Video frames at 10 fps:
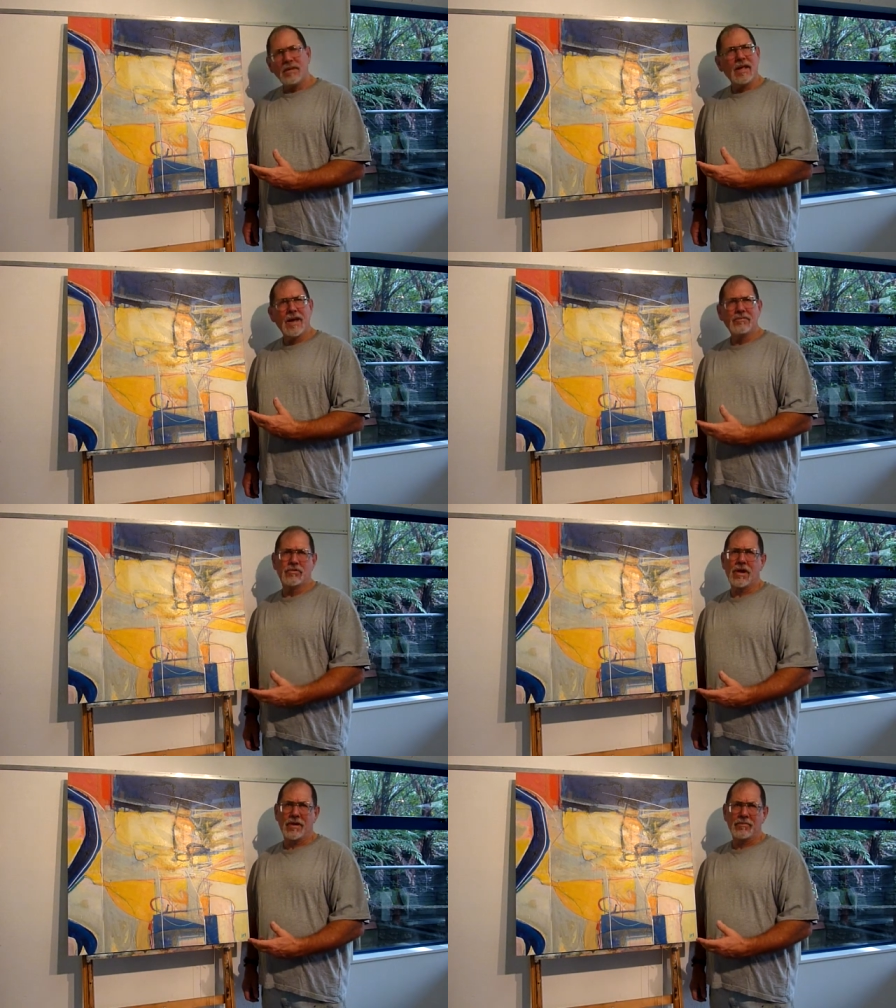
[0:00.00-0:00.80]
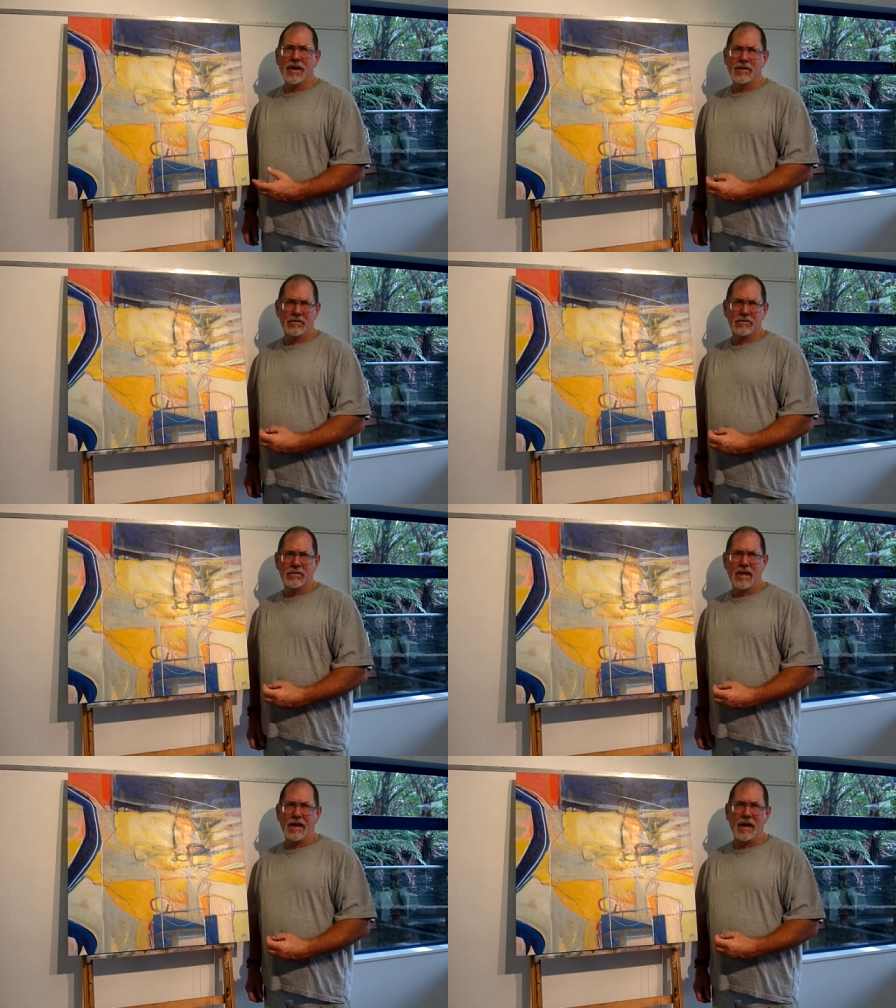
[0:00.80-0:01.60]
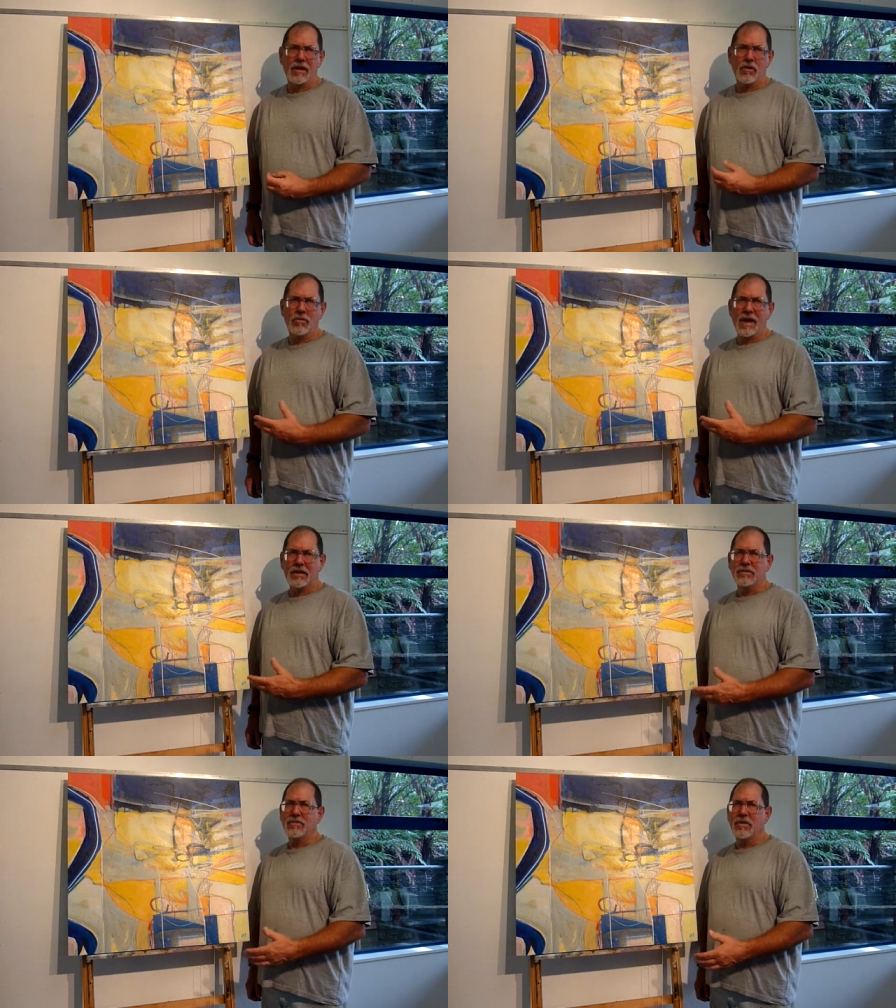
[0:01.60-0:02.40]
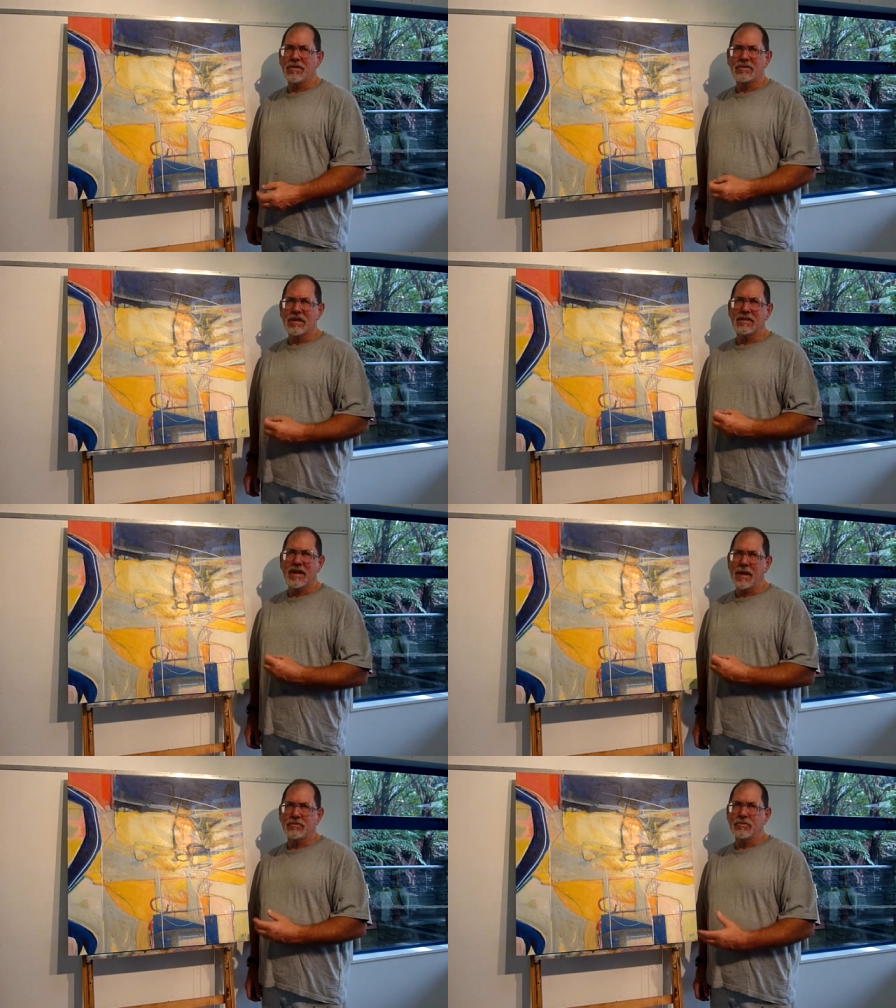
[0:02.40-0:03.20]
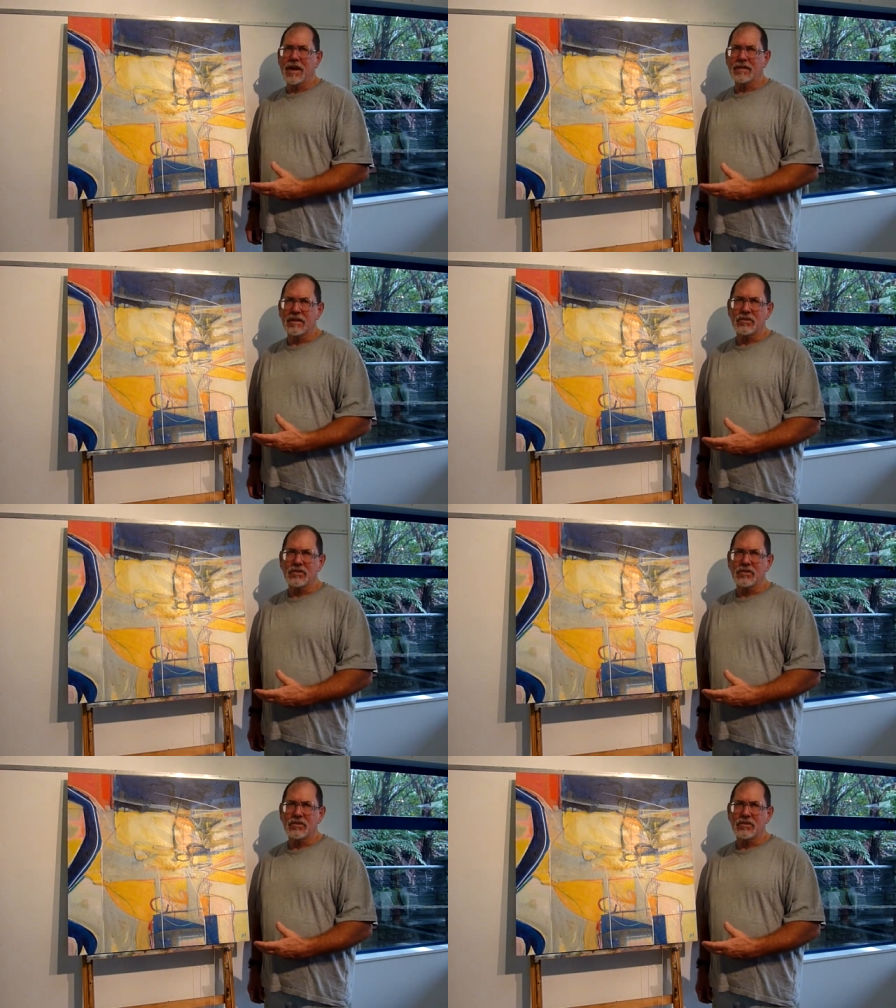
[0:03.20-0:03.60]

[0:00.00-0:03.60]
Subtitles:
abstract painters. Like I go back as far as say the abstract